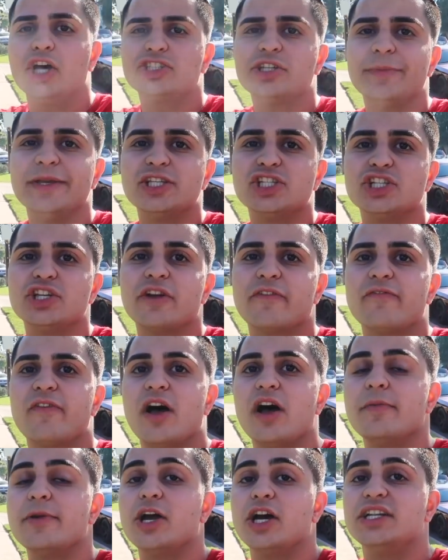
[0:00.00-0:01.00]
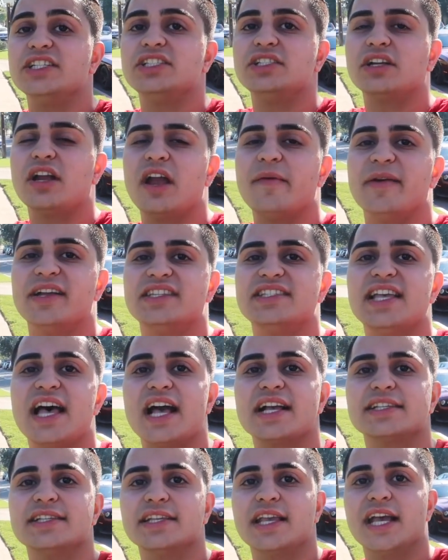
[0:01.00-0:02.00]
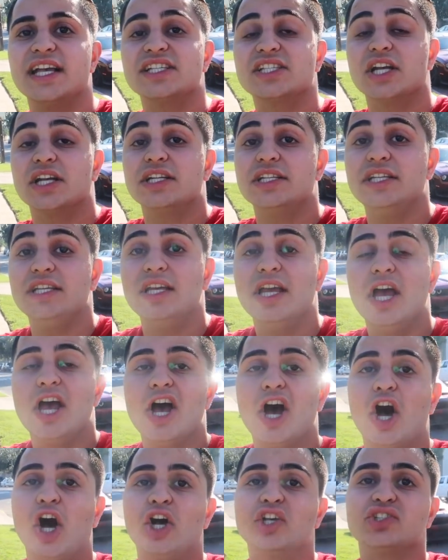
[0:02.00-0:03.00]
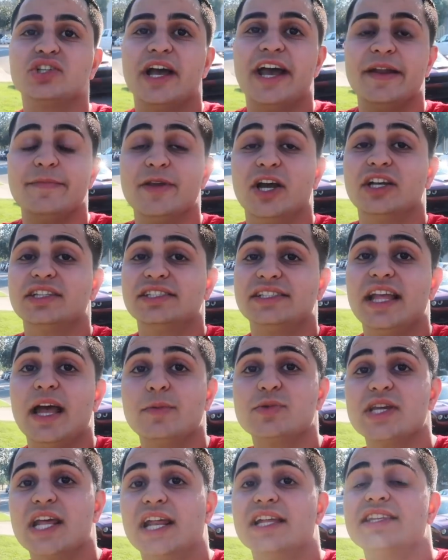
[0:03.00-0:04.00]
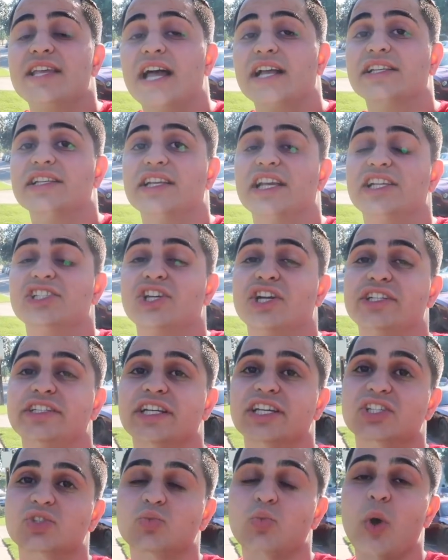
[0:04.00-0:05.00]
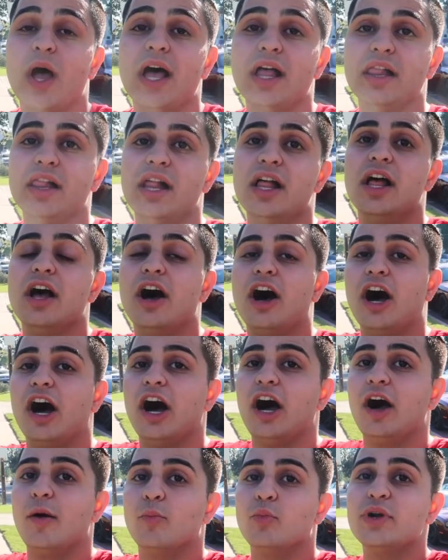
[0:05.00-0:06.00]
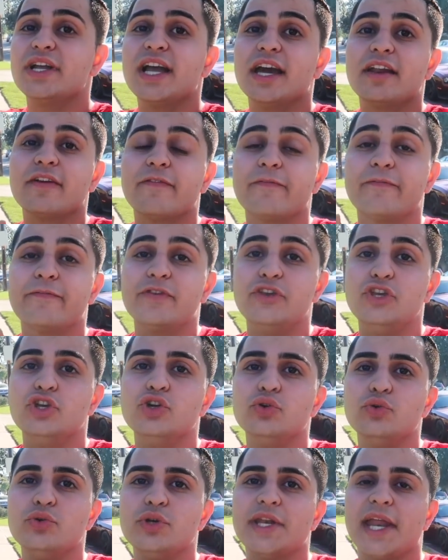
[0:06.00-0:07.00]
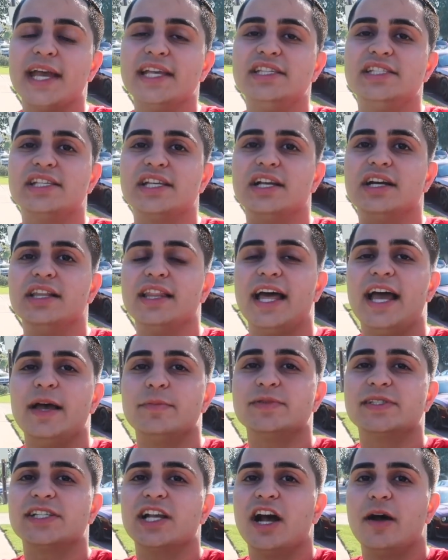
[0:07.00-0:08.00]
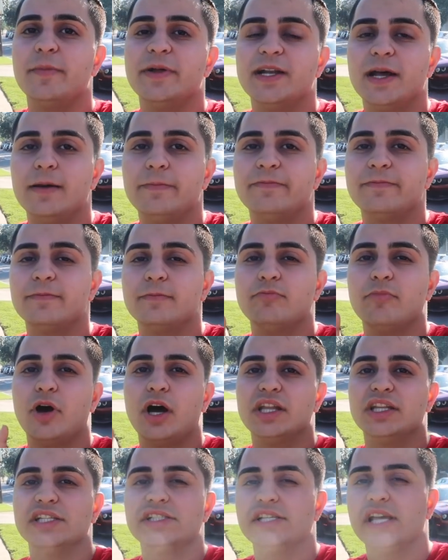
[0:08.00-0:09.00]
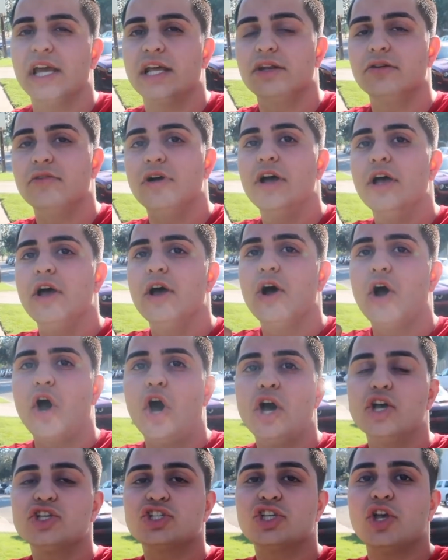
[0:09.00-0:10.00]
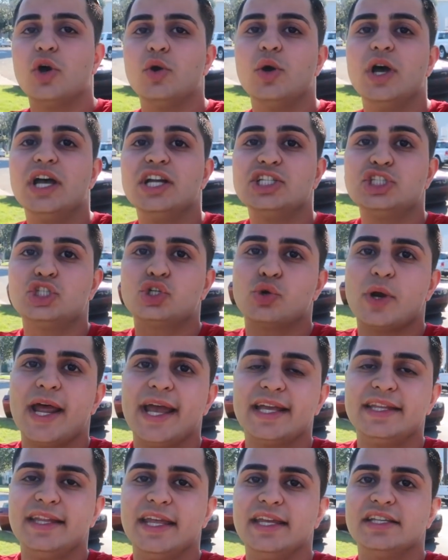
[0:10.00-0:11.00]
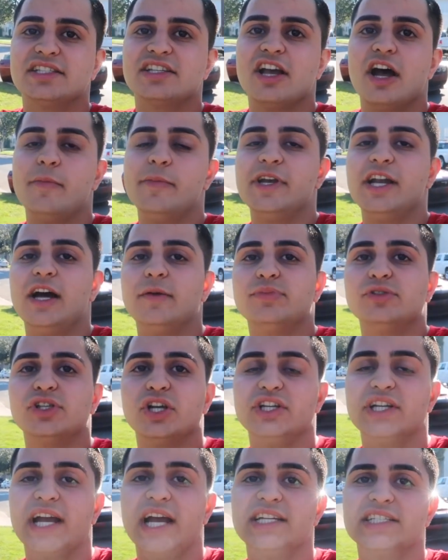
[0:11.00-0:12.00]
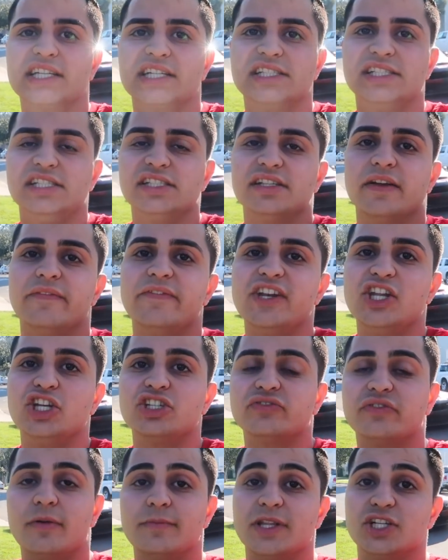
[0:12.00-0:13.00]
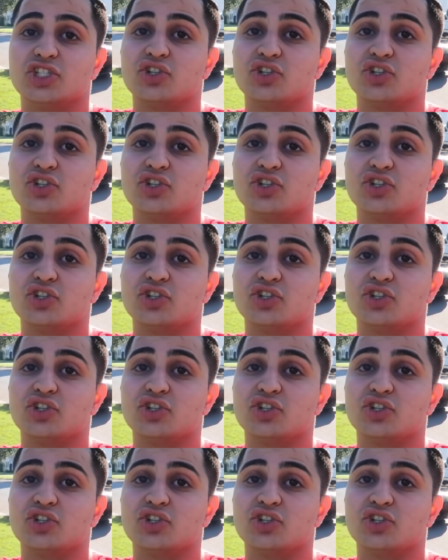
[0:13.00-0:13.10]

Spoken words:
Also make sure you're following me on Instagram at ToxicSRT. Also add me on Snapchat at ToxicSRT as well. We got a few nice collabs coming up on the channel. Also track days coming up, so you guys are gonna see some videos from the